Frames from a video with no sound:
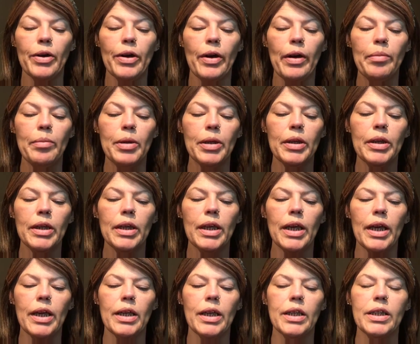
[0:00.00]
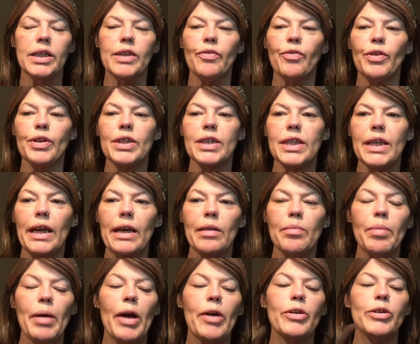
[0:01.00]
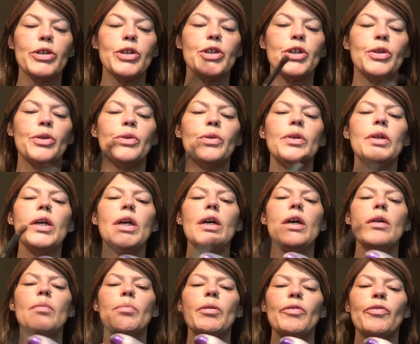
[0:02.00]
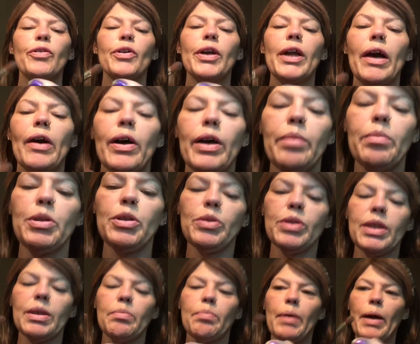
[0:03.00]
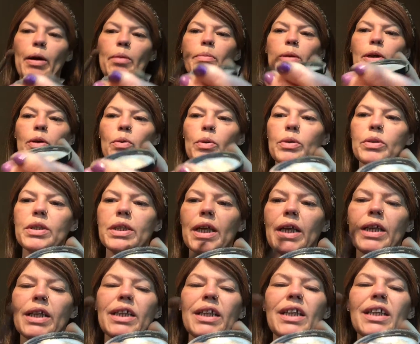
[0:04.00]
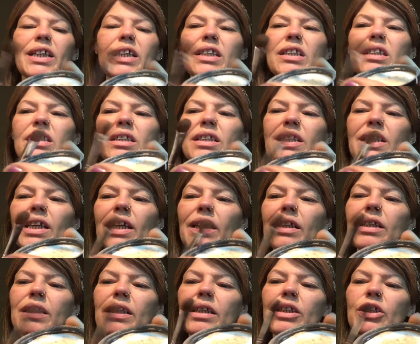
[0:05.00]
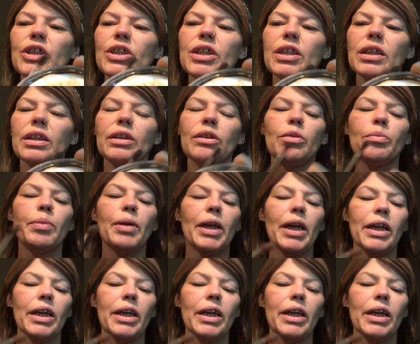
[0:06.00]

Now I'm going to get a different setting powder soon, but for now I'm using Bare Minerals, and it is tinted just a little bit.